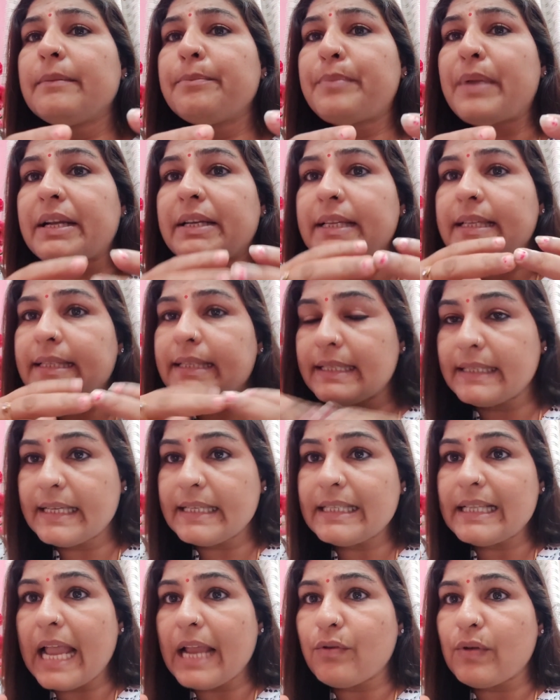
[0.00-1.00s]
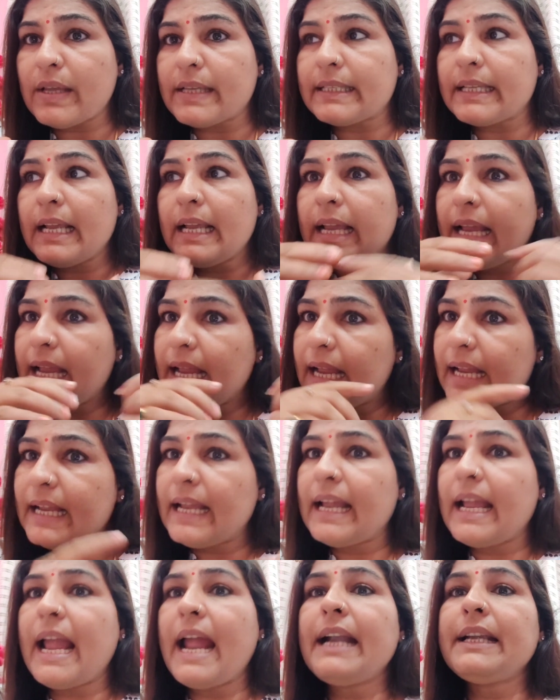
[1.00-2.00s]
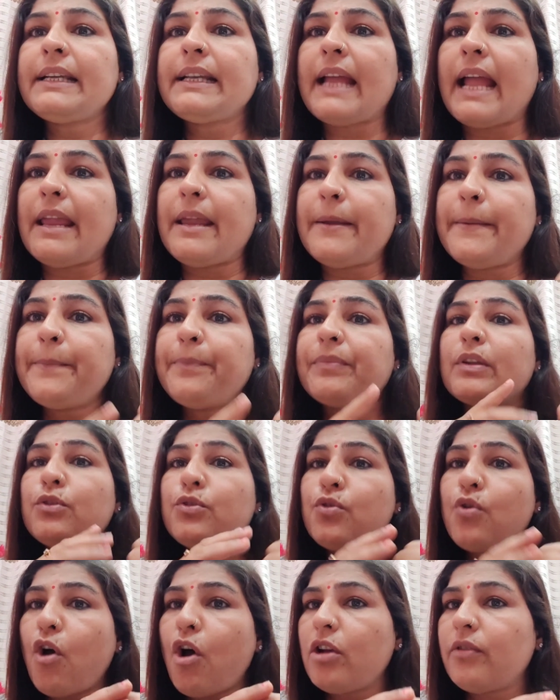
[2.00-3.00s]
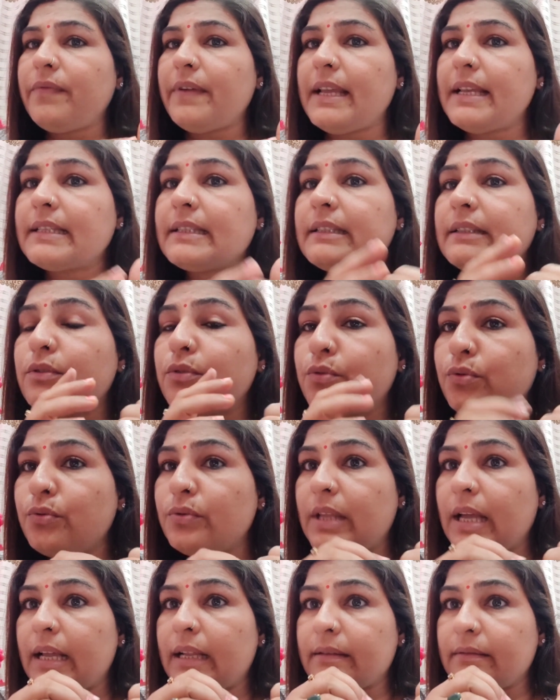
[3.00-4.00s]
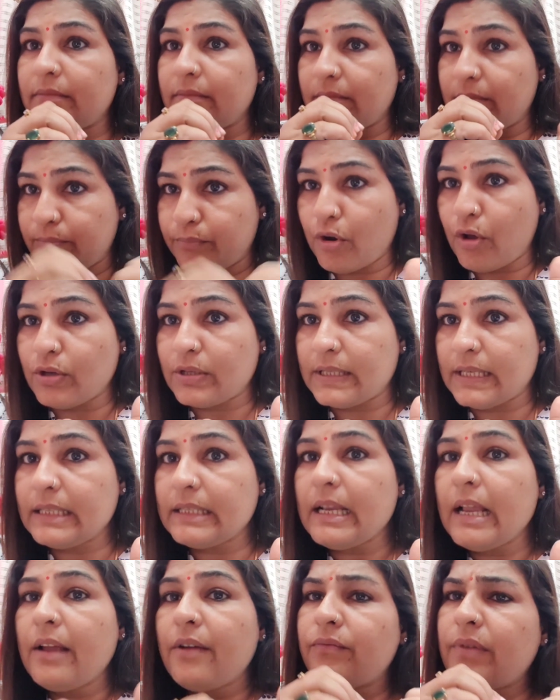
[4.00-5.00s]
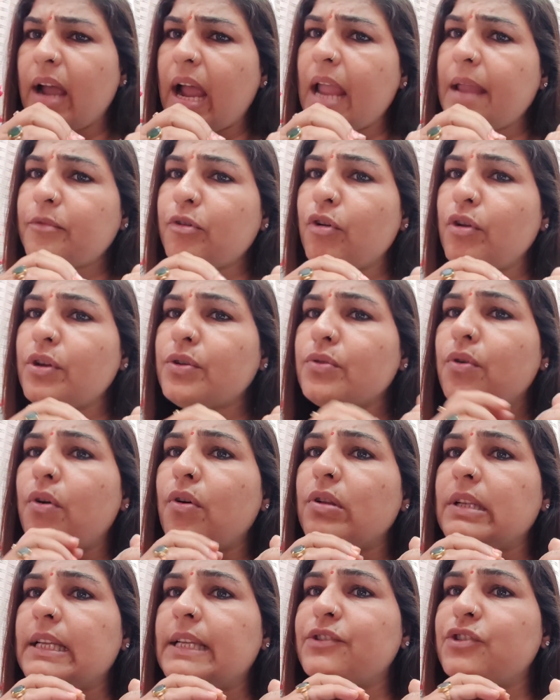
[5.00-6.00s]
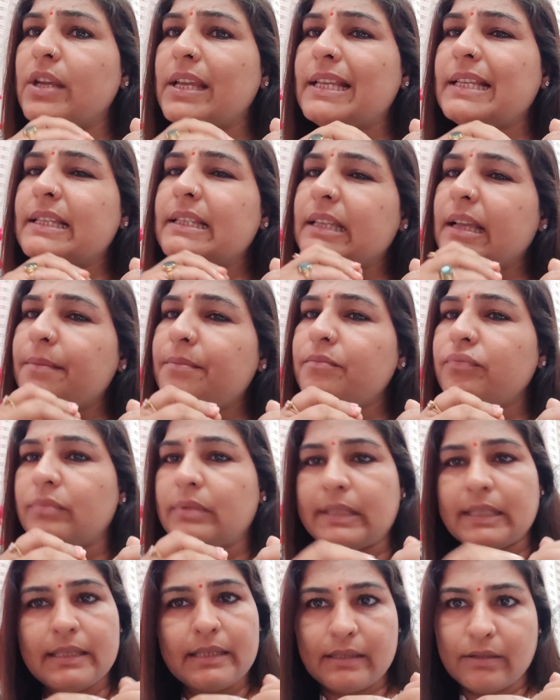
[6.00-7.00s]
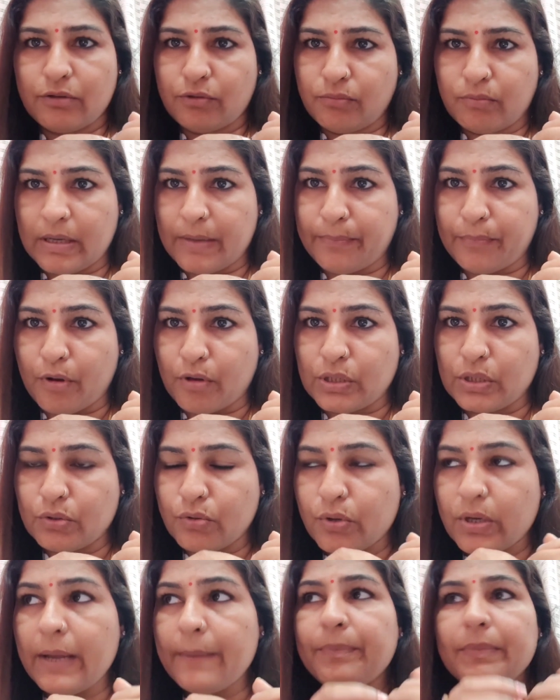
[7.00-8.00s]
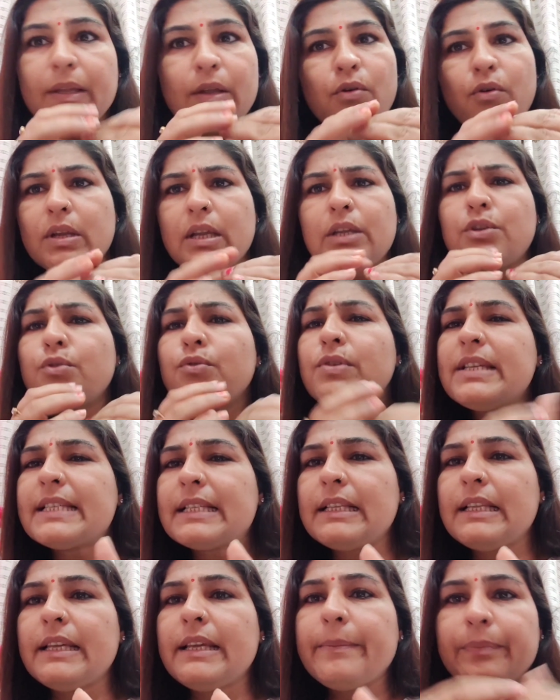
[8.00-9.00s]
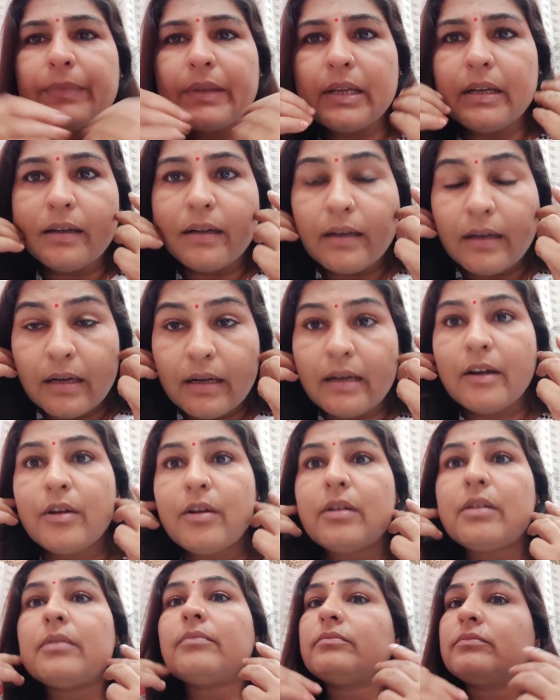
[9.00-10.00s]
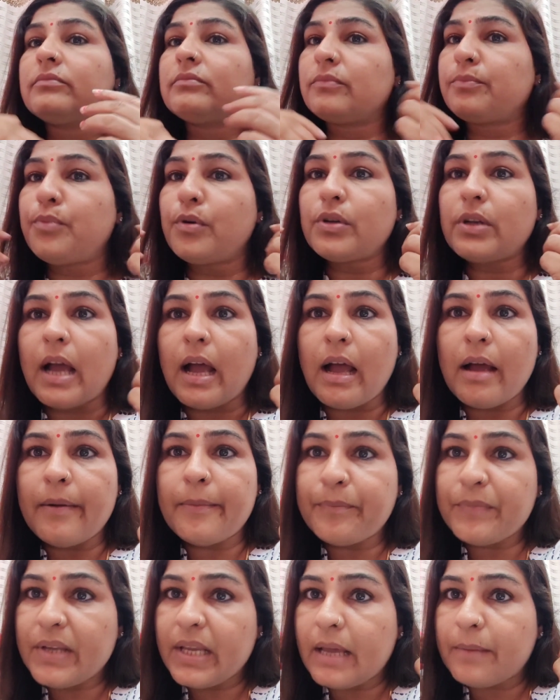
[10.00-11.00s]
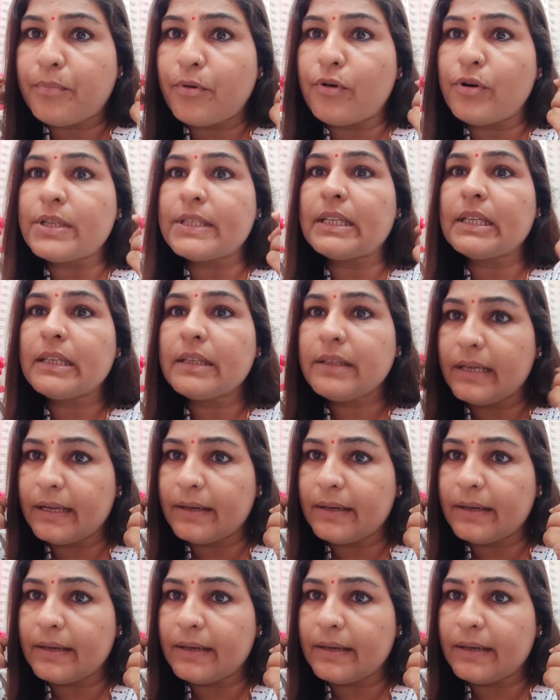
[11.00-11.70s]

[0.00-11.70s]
practice this language, at time you always do the process. I'm going to only change some process, okay. You easily put earpods